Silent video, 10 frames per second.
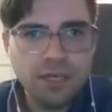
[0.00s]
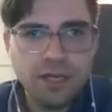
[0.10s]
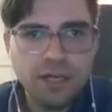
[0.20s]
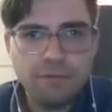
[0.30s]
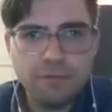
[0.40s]

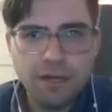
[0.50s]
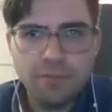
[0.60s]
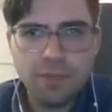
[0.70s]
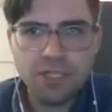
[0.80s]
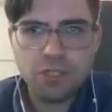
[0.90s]
of
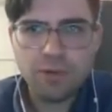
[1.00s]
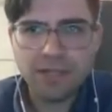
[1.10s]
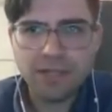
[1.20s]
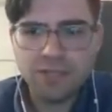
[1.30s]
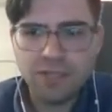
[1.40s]
uh, budget
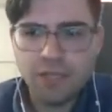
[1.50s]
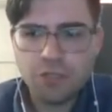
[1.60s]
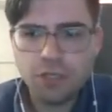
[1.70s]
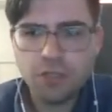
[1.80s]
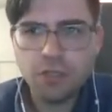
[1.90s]
reconciliation.